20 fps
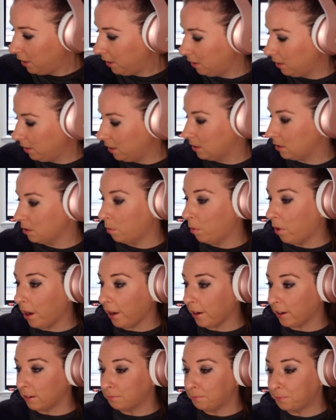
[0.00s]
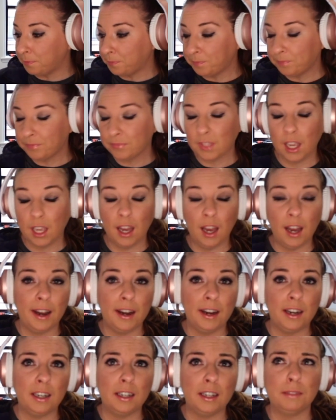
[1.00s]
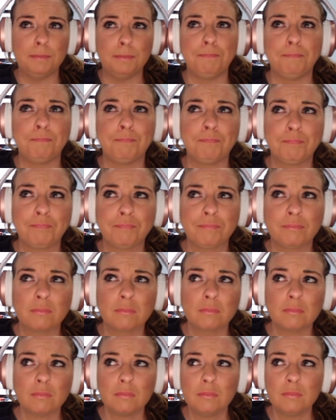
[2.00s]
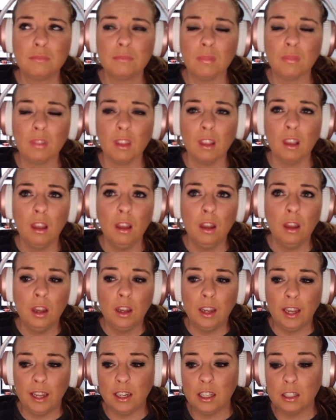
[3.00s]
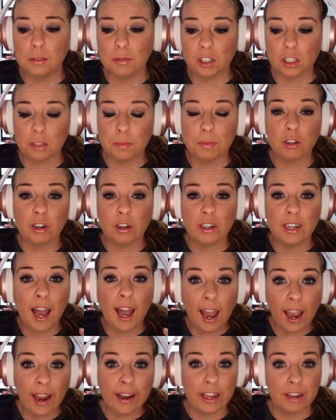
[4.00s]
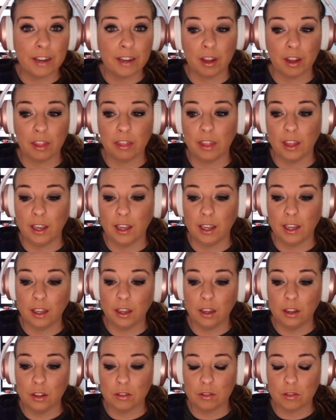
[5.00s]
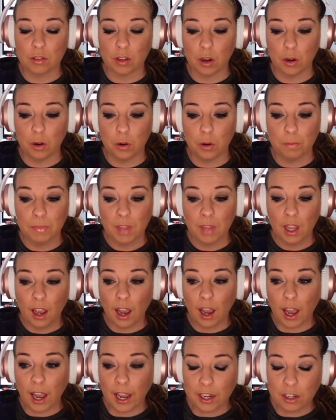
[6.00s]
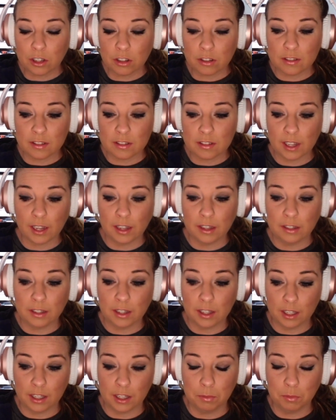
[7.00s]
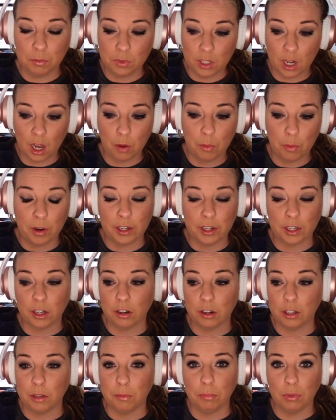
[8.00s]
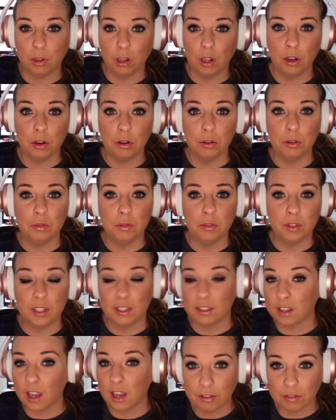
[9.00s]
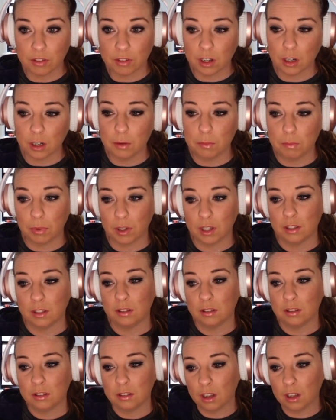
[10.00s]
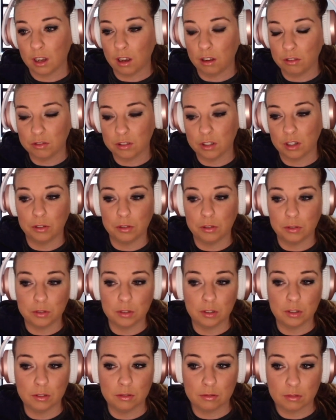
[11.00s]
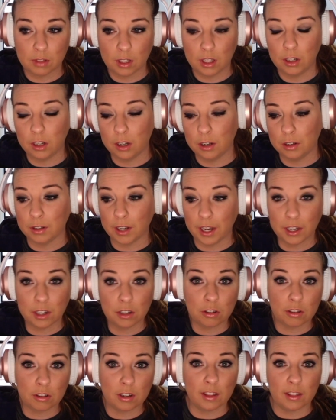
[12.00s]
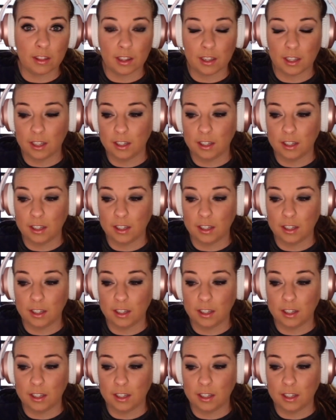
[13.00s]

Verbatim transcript: It's a water. Um, and he's just been trying to hide everything. So I understand him not wanting her to blow his cover, but also, you know, I agree that he